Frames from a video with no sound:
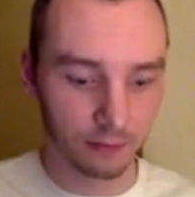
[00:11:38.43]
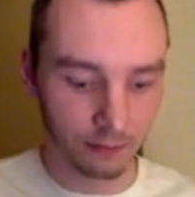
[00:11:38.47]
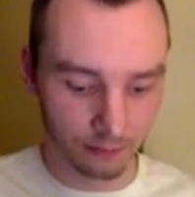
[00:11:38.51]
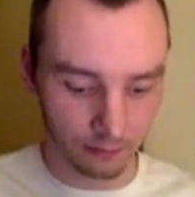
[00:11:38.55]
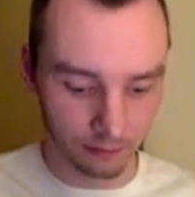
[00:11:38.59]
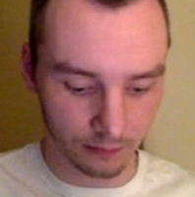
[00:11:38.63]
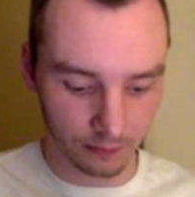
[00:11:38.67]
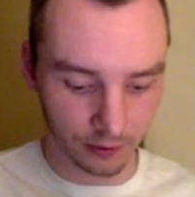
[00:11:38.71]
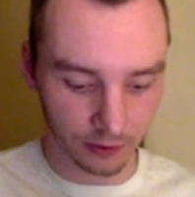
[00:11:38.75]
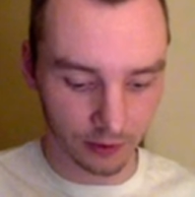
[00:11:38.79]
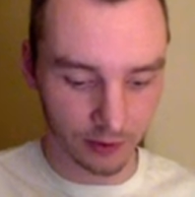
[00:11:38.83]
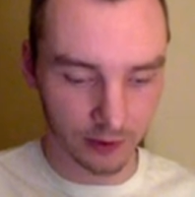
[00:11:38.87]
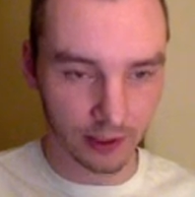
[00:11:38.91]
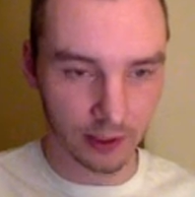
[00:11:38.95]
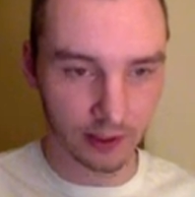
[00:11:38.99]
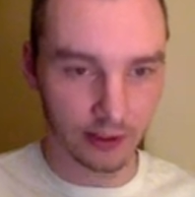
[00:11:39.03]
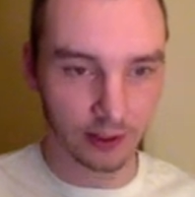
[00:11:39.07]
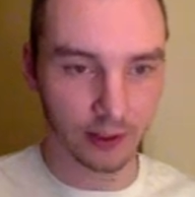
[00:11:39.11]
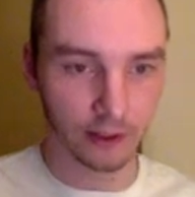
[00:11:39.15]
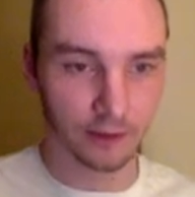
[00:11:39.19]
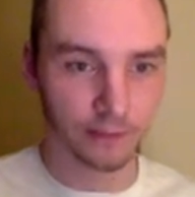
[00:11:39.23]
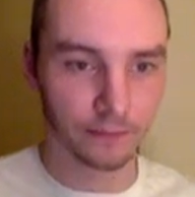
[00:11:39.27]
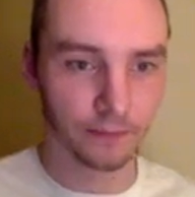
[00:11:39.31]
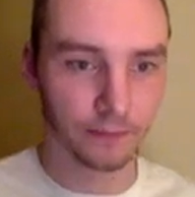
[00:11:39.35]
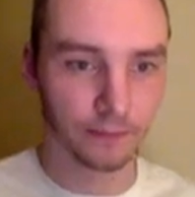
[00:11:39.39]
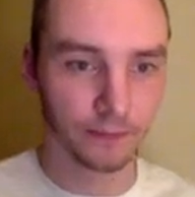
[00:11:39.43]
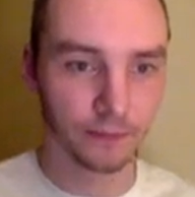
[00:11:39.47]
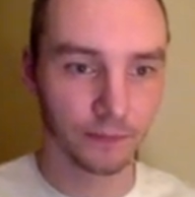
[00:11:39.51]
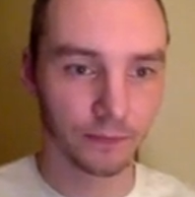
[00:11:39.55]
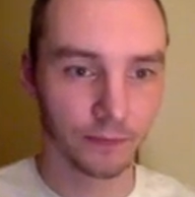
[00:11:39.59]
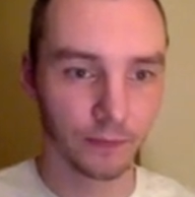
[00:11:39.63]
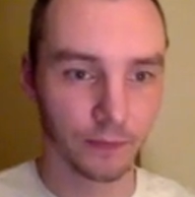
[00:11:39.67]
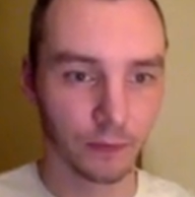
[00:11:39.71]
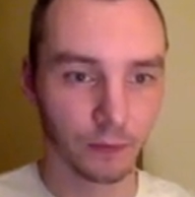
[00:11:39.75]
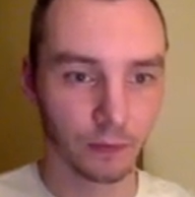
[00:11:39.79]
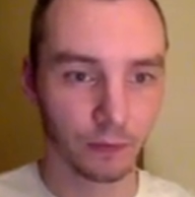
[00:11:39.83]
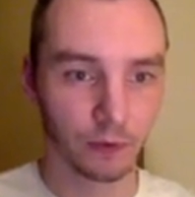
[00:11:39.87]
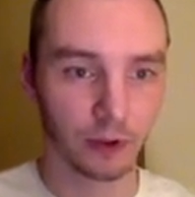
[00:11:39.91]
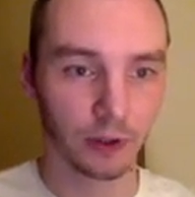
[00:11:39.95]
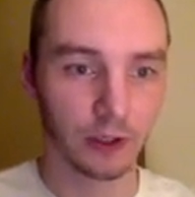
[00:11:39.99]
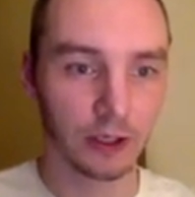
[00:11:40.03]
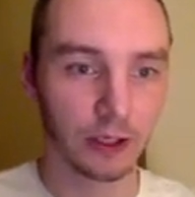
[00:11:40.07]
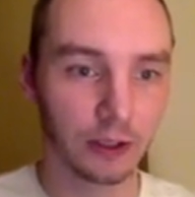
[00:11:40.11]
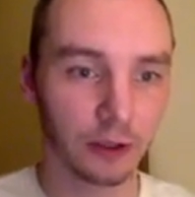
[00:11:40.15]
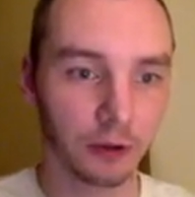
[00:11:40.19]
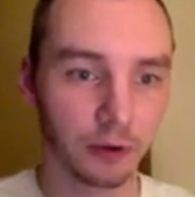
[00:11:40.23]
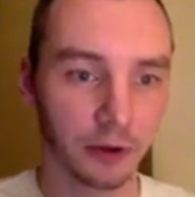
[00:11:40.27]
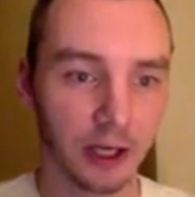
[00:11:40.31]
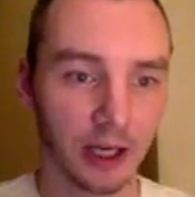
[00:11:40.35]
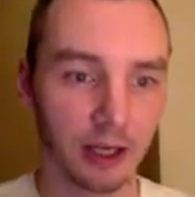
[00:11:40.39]
we'll just set it there. And click
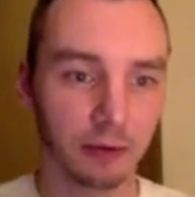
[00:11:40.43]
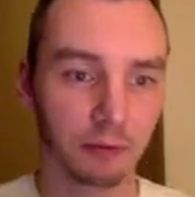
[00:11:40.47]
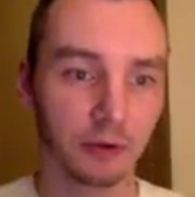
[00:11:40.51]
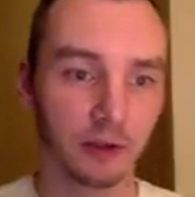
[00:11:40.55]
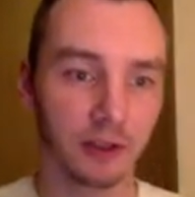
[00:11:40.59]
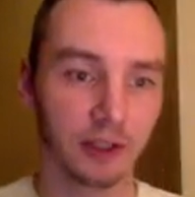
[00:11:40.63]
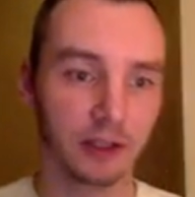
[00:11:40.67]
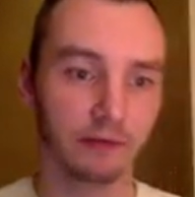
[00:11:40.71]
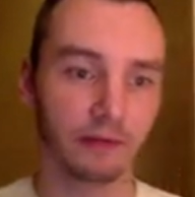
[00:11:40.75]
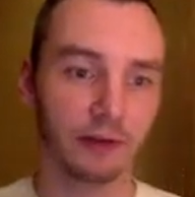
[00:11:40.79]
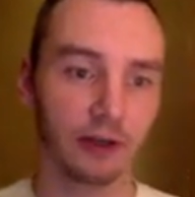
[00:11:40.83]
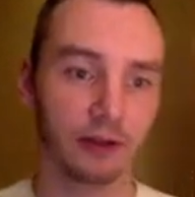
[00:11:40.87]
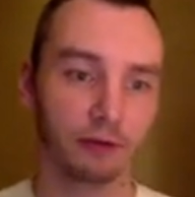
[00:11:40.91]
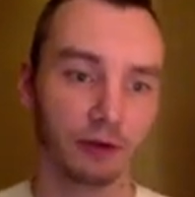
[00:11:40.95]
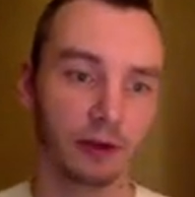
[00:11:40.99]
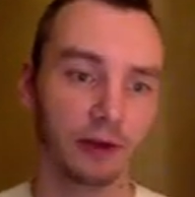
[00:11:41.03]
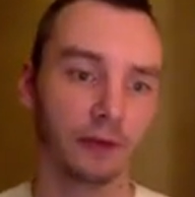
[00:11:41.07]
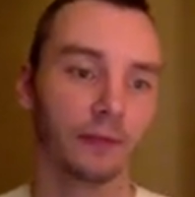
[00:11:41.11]
new game, delete inventory.